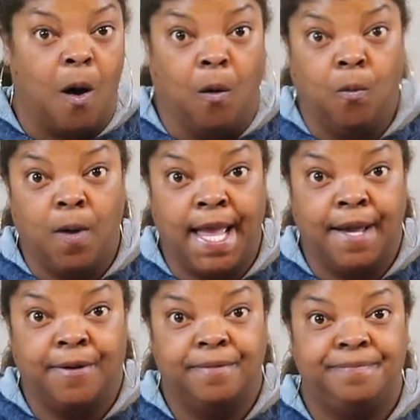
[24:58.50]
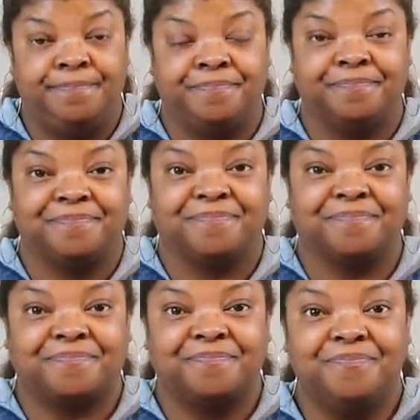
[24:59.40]
Oh, well.
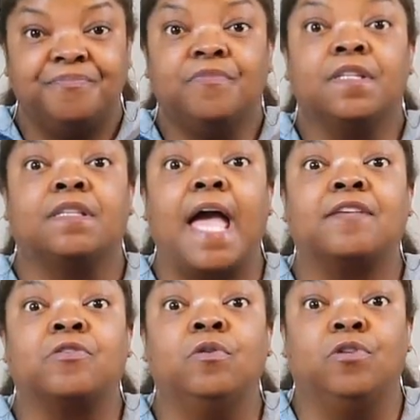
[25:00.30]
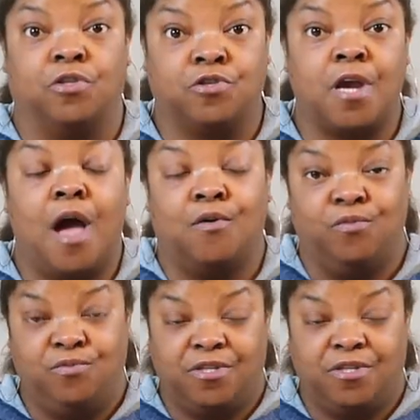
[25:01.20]
That's who you chose.